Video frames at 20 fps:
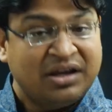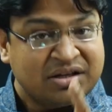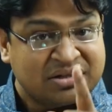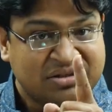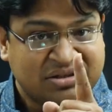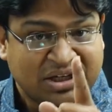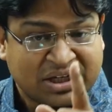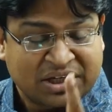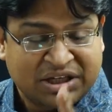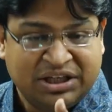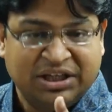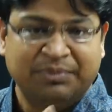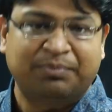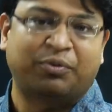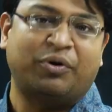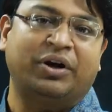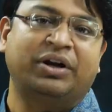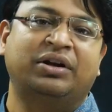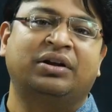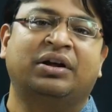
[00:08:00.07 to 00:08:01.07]
is the key
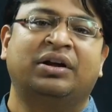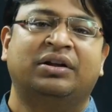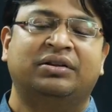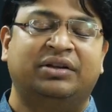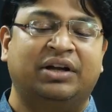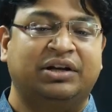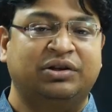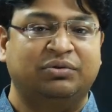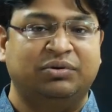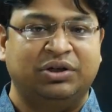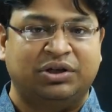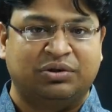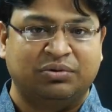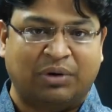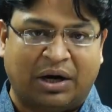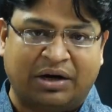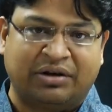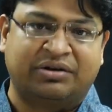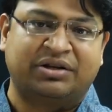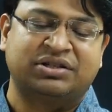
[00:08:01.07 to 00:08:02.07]
point that you need
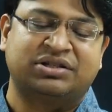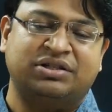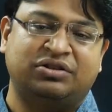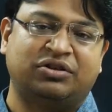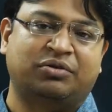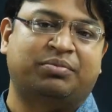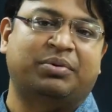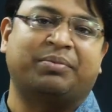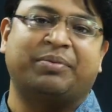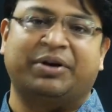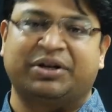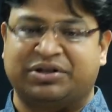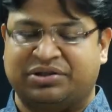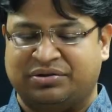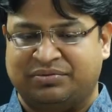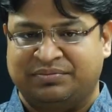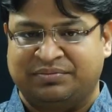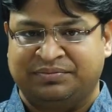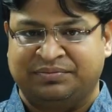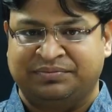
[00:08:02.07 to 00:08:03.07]
to address in your
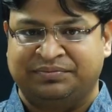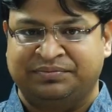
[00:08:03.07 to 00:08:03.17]
preparation.